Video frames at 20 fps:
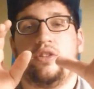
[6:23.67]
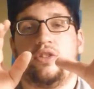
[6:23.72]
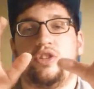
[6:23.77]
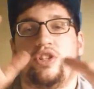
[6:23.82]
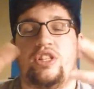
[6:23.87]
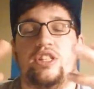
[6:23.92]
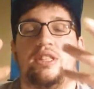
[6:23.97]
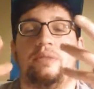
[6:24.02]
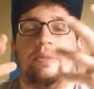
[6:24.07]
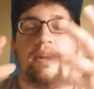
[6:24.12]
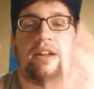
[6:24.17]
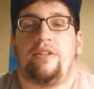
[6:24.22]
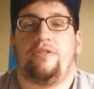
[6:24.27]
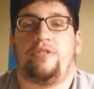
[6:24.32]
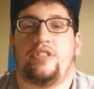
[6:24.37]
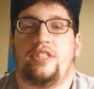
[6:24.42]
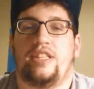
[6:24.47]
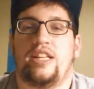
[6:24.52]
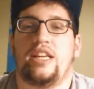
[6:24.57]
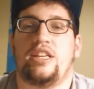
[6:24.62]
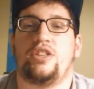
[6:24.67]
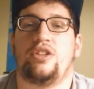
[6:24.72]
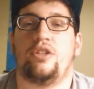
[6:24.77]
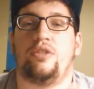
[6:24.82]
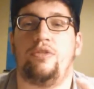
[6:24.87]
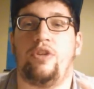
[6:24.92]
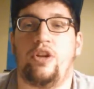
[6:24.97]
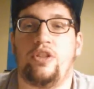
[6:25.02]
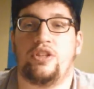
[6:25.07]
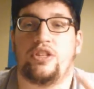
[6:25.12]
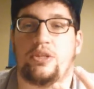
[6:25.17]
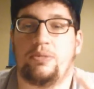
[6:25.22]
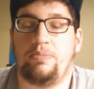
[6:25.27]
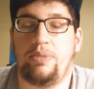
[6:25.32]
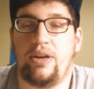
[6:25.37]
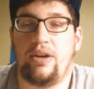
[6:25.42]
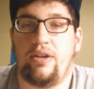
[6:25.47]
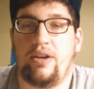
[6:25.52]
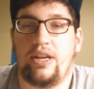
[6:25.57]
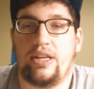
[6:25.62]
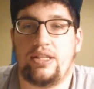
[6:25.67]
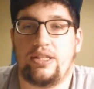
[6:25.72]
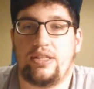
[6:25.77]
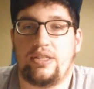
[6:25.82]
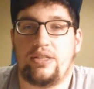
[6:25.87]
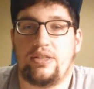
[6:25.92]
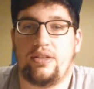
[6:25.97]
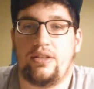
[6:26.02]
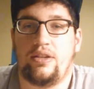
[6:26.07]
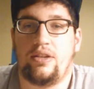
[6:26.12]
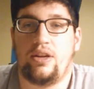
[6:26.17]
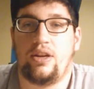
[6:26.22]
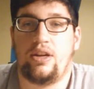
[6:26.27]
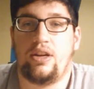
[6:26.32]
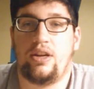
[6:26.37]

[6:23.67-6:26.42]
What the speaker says: she's the manifestation of all the spirits,